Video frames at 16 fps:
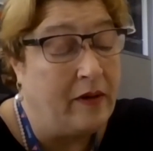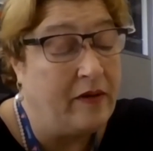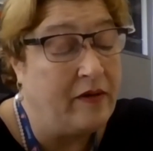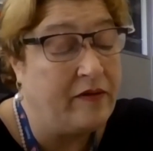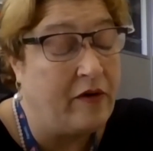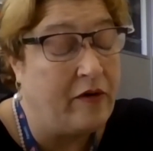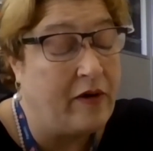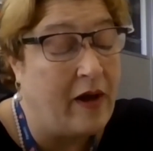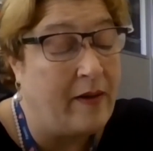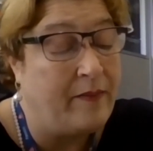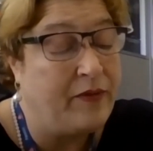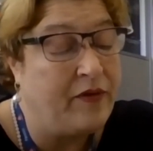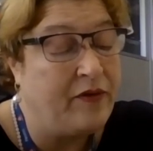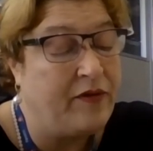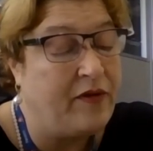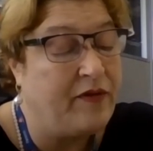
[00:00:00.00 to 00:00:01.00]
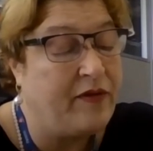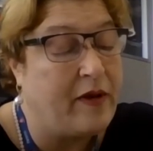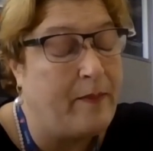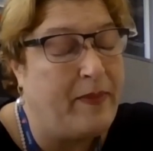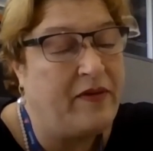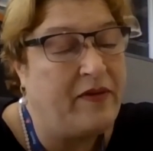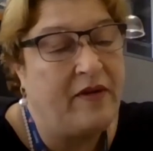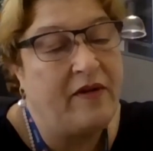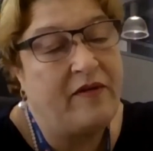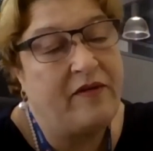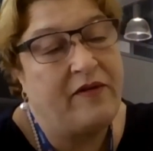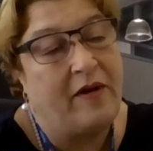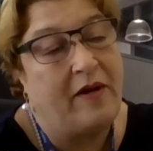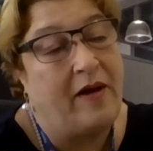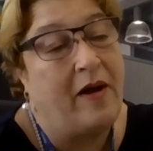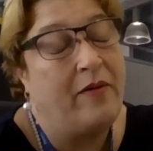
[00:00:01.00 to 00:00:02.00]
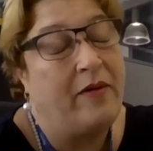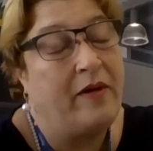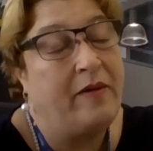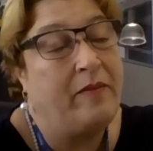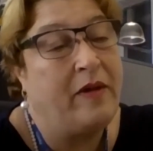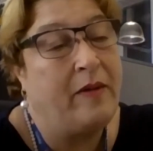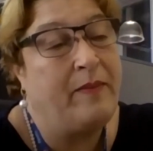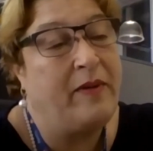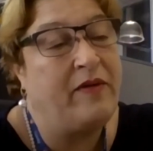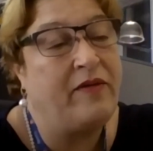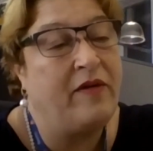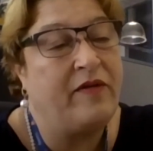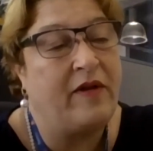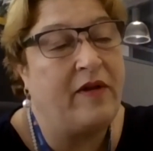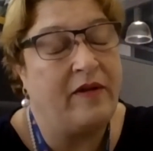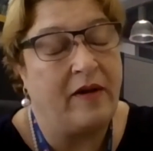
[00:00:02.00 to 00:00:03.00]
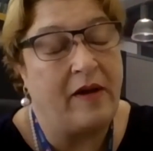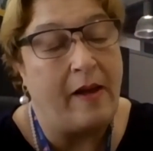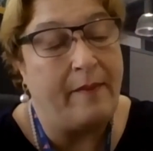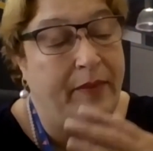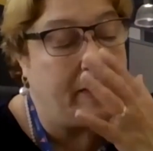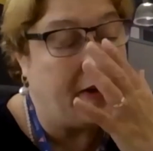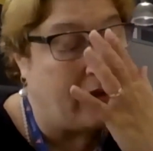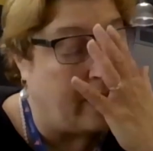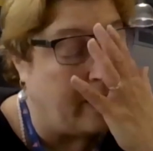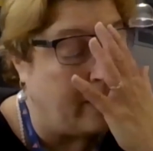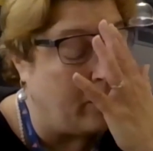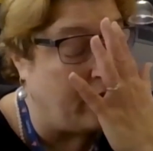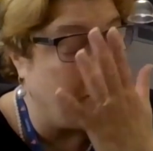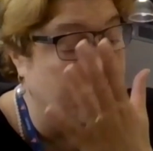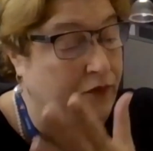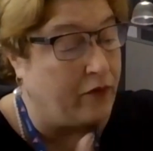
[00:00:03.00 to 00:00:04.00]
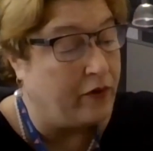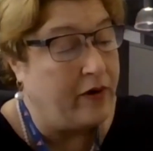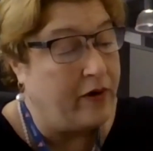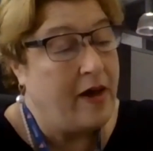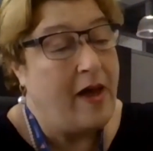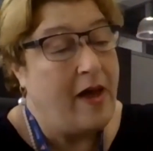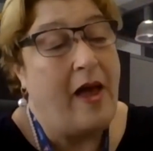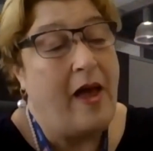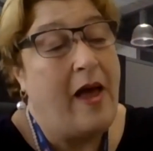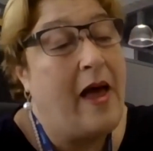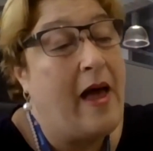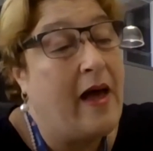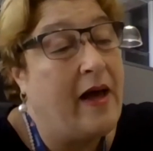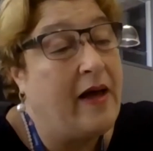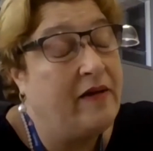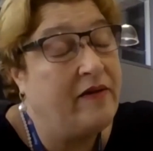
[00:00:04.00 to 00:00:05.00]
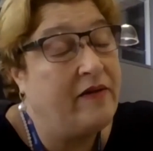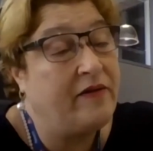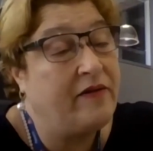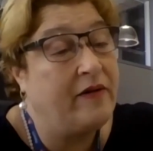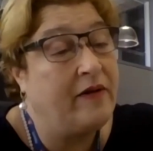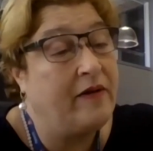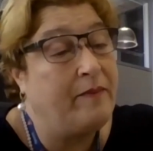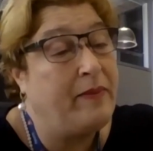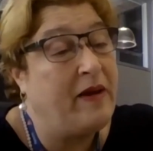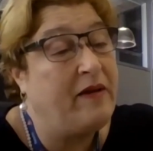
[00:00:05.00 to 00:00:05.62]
circumstances. The business and the company I work for has been